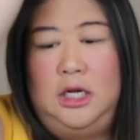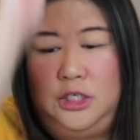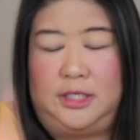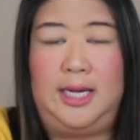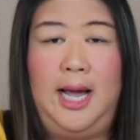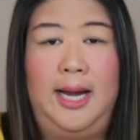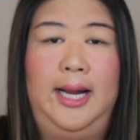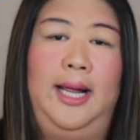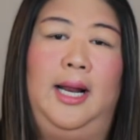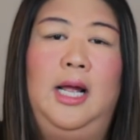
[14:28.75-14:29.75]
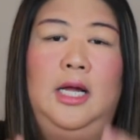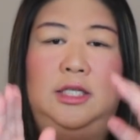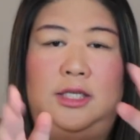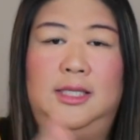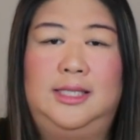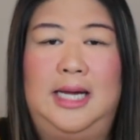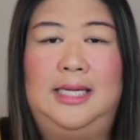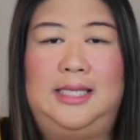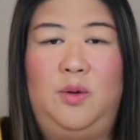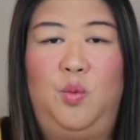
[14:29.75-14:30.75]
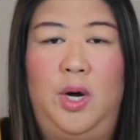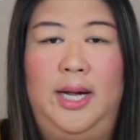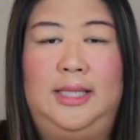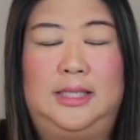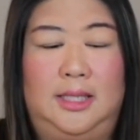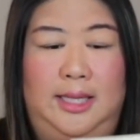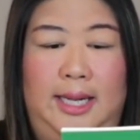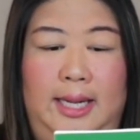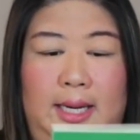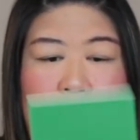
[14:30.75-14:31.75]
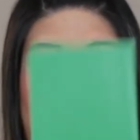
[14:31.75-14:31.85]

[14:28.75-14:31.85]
just cut it to the size they want, so then